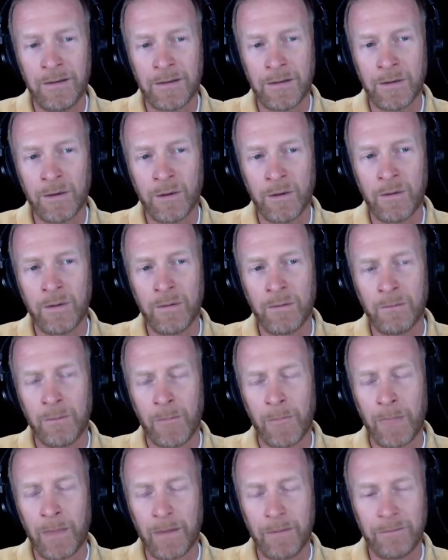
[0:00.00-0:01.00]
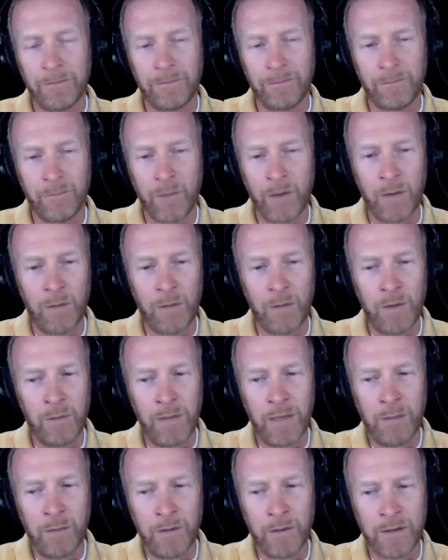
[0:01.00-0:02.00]
so, wow, I'm really
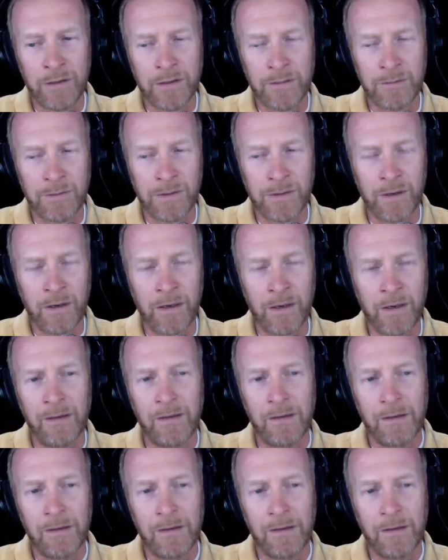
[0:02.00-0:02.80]
belaboring this. I'm sorry.